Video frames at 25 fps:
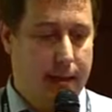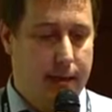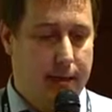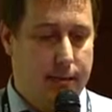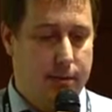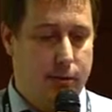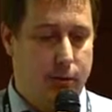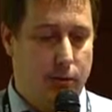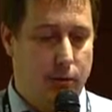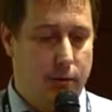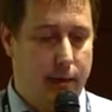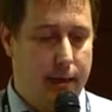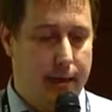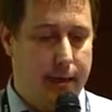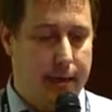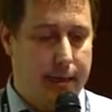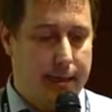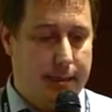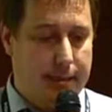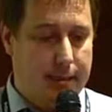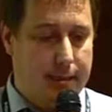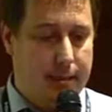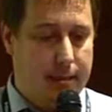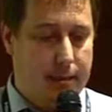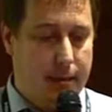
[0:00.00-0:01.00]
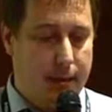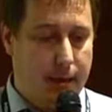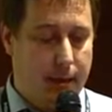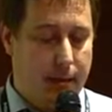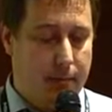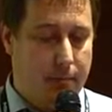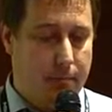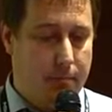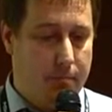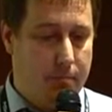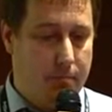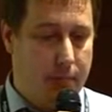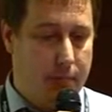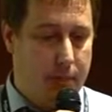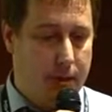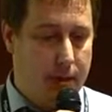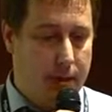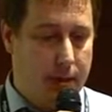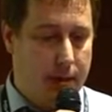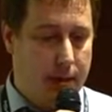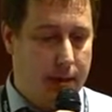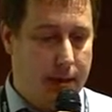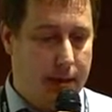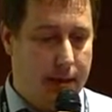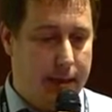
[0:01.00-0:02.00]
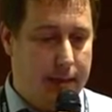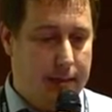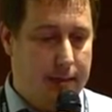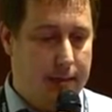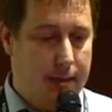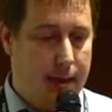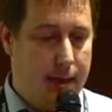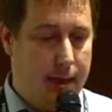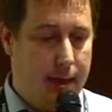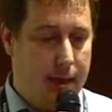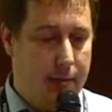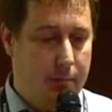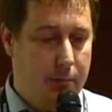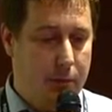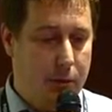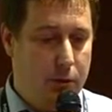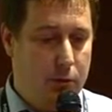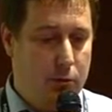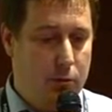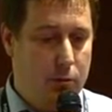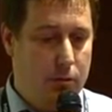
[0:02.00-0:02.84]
So in that time,